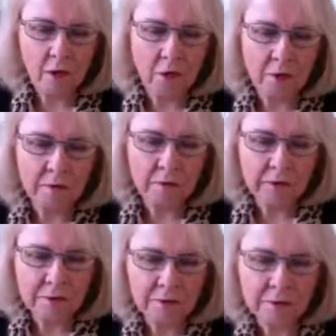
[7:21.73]
When
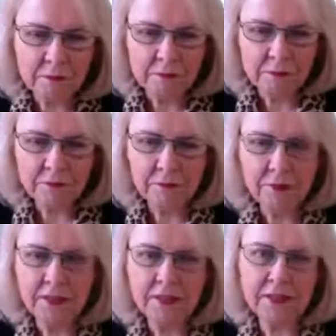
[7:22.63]
people
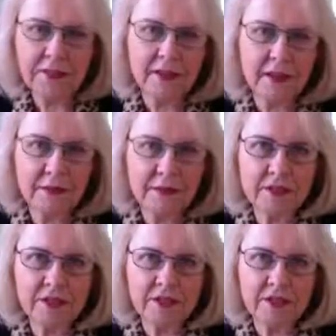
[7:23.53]
put us in that
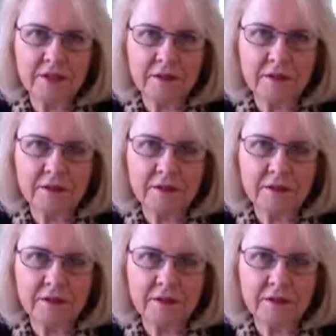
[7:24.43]
position,